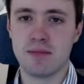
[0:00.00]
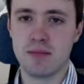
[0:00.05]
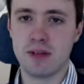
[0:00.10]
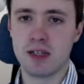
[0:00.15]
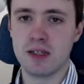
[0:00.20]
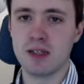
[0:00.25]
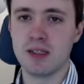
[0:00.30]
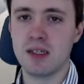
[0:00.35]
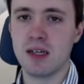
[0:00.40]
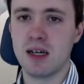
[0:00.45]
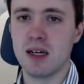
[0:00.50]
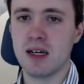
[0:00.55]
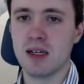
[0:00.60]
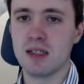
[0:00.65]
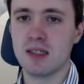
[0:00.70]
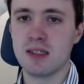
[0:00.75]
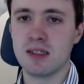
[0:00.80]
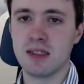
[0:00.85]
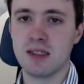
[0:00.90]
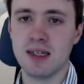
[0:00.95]

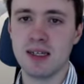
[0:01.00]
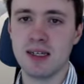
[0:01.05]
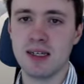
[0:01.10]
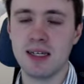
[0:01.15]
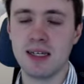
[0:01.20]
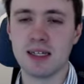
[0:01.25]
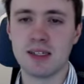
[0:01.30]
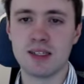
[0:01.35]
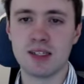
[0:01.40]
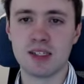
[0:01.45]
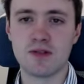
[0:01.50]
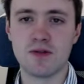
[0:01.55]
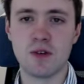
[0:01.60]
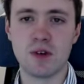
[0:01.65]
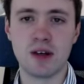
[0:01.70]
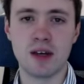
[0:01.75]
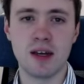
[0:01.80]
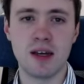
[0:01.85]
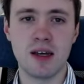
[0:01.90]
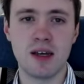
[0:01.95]
99 to Iliad
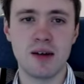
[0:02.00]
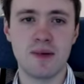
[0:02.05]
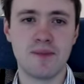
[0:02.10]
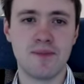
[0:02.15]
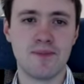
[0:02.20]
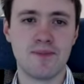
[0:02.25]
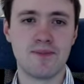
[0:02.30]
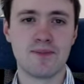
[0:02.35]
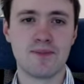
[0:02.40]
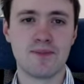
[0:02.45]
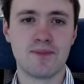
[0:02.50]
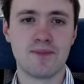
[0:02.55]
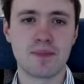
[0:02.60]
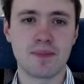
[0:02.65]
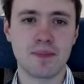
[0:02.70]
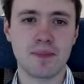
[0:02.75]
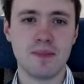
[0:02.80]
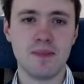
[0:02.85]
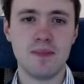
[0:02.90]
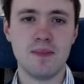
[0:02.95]
648.
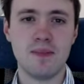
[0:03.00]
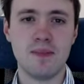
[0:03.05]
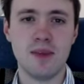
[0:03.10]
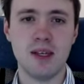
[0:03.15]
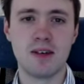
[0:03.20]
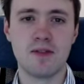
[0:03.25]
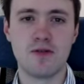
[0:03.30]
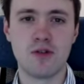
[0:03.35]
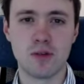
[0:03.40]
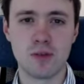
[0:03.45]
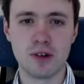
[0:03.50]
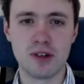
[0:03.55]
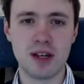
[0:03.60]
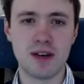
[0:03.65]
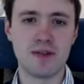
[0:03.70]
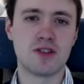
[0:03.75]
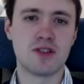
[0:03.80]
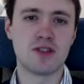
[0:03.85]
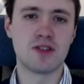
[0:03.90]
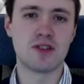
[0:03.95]
A former
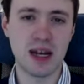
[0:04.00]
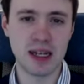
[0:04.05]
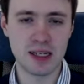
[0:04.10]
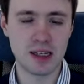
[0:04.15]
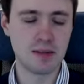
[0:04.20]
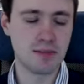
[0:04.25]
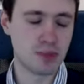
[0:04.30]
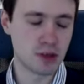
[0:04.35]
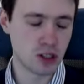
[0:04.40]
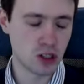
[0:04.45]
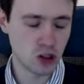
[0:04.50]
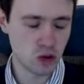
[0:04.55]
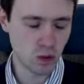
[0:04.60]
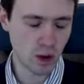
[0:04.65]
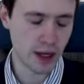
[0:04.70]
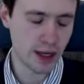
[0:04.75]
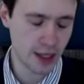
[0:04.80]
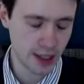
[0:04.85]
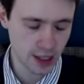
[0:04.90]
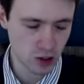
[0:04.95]
devilish phantom
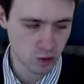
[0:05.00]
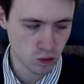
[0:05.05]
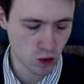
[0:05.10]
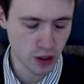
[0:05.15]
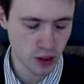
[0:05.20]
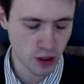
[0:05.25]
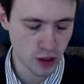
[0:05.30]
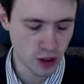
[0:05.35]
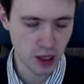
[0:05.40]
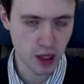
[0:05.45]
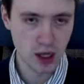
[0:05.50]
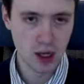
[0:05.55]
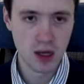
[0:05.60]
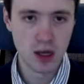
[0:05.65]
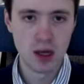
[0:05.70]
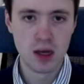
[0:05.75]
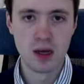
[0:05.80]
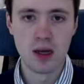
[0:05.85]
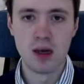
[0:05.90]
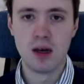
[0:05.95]
persuades one
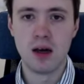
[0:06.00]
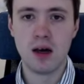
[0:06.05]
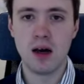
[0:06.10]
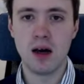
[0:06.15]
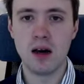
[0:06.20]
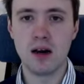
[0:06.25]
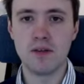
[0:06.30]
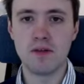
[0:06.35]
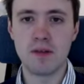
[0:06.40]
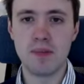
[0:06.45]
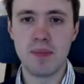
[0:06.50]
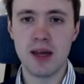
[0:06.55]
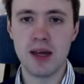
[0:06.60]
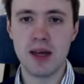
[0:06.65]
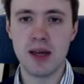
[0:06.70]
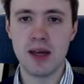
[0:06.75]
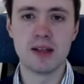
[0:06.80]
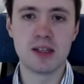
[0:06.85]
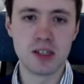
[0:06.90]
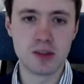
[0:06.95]
of the
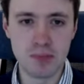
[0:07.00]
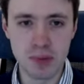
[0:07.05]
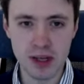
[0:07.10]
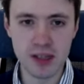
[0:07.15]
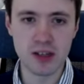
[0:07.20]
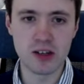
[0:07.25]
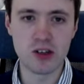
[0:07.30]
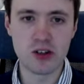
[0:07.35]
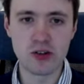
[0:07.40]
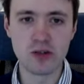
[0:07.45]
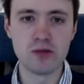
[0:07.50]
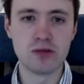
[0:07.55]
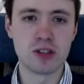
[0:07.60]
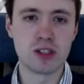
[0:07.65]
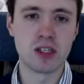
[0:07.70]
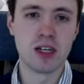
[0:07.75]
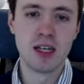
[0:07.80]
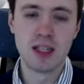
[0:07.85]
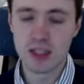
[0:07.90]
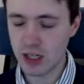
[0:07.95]
pagans to break the
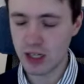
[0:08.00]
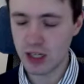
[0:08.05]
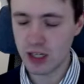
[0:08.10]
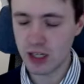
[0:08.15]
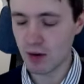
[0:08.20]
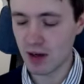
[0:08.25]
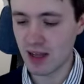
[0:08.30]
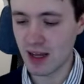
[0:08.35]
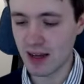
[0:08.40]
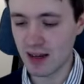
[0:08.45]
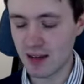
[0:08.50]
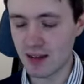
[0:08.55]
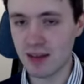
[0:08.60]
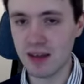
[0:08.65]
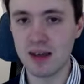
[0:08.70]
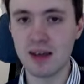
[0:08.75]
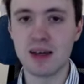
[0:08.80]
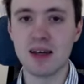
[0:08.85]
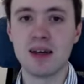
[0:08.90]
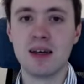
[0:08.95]
truce, same way that
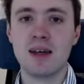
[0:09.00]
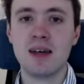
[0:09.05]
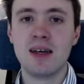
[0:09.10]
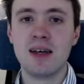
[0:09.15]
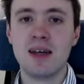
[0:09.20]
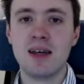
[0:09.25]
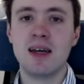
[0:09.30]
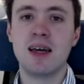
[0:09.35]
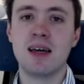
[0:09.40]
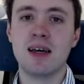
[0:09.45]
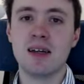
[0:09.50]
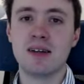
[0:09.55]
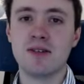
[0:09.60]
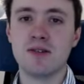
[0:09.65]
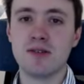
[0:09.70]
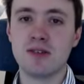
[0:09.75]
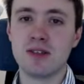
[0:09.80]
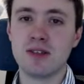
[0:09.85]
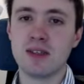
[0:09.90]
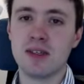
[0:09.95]
Athena uh,
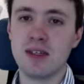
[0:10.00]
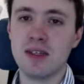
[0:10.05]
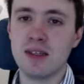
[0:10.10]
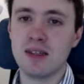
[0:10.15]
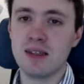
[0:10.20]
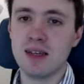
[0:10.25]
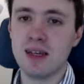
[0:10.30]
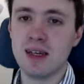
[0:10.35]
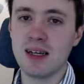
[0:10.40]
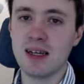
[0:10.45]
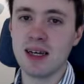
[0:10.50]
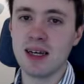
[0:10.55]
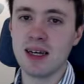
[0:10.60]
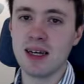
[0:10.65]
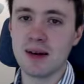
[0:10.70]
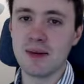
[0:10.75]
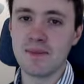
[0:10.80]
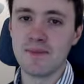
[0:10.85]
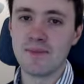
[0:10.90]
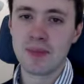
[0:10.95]
does in the
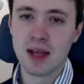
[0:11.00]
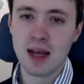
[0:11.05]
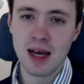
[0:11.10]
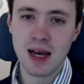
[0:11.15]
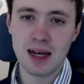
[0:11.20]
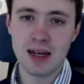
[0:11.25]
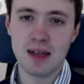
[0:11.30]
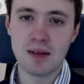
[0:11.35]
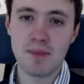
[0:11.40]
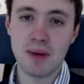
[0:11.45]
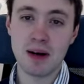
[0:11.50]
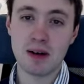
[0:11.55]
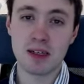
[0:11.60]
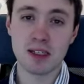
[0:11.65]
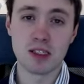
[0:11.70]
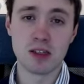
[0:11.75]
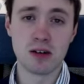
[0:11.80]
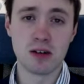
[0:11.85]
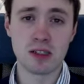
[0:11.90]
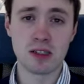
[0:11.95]
Iliad. And in the
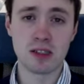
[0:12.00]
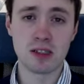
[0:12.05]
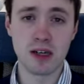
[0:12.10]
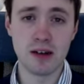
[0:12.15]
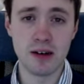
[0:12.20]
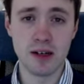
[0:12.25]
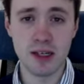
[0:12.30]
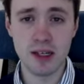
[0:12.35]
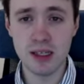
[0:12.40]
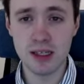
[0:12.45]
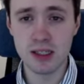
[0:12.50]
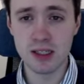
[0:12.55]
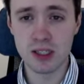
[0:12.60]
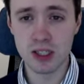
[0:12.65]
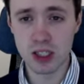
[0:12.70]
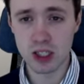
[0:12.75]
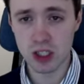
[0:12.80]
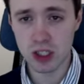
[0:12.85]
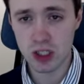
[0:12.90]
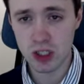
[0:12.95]
Paradise Lost, there
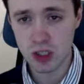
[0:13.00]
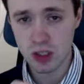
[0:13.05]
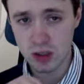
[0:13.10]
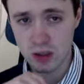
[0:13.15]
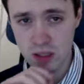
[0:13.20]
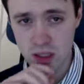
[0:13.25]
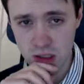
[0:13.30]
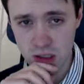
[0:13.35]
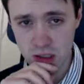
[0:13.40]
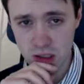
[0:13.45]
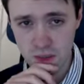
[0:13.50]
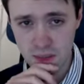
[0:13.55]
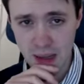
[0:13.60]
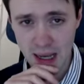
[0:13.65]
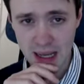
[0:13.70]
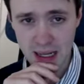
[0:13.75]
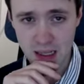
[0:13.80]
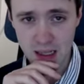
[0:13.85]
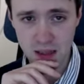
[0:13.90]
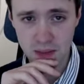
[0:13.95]
is this
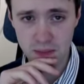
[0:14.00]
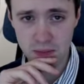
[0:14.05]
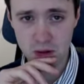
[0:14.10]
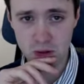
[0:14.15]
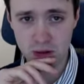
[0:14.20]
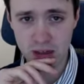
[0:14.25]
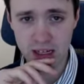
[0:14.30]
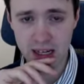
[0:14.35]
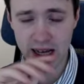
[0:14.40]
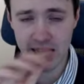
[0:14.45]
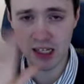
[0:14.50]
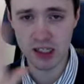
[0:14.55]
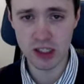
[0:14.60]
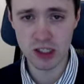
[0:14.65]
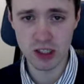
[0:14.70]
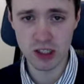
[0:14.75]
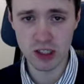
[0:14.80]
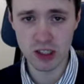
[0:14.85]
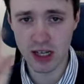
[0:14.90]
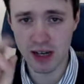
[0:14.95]
battle between
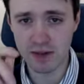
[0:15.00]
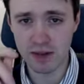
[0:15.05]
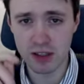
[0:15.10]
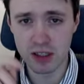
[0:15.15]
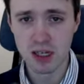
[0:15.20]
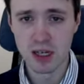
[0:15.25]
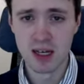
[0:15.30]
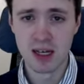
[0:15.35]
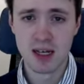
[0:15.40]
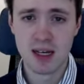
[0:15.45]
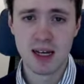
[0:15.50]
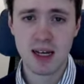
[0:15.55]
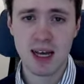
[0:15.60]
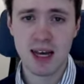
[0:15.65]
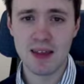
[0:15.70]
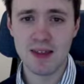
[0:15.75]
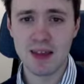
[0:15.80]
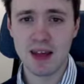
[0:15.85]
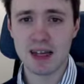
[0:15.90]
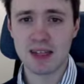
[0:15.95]
angels, devils,
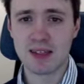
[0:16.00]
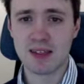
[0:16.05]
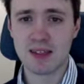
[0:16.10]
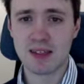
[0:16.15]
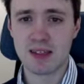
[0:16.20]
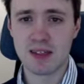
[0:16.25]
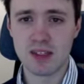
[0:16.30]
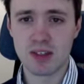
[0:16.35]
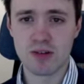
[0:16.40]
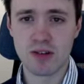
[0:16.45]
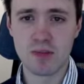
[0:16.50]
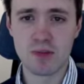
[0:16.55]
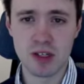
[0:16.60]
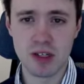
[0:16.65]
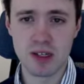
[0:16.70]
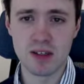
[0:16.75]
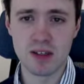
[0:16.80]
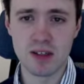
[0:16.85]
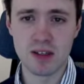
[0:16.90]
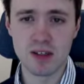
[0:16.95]
and that
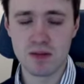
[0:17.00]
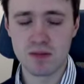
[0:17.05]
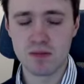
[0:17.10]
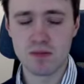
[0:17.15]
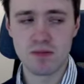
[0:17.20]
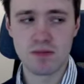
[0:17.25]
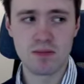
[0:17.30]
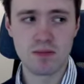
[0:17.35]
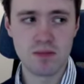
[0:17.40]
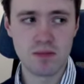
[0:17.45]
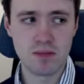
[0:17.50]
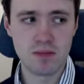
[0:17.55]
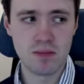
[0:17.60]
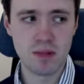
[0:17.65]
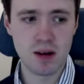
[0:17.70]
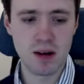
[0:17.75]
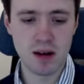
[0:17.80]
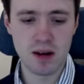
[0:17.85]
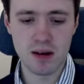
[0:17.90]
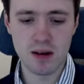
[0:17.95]
description is
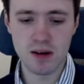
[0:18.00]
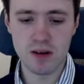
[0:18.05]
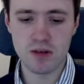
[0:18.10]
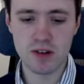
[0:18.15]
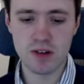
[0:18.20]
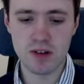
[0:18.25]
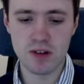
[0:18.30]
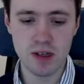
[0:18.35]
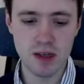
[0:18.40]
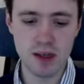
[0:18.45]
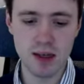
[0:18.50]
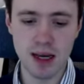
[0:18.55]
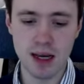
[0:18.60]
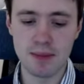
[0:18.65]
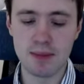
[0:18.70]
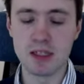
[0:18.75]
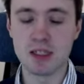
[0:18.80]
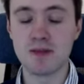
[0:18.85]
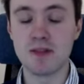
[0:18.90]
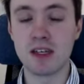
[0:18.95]
you see
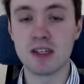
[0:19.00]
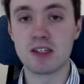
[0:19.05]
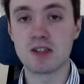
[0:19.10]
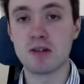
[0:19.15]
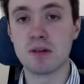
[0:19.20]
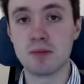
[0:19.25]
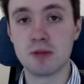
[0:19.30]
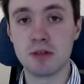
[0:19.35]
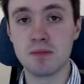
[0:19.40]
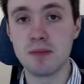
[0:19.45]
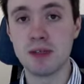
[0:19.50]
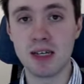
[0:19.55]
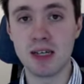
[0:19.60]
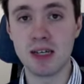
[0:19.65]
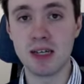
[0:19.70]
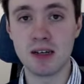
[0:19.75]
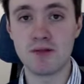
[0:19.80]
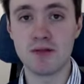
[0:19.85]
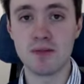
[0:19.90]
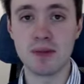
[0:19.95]
elements of that description being
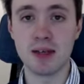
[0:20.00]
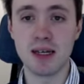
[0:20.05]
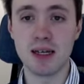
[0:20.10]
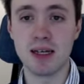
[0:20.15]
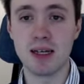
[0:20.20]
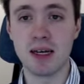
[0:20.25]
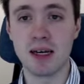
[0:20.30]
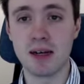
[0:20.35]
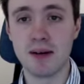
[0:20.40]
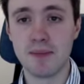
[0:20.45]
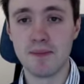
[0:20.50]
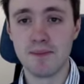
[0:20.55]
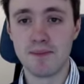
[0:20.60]
taken from the Iliad,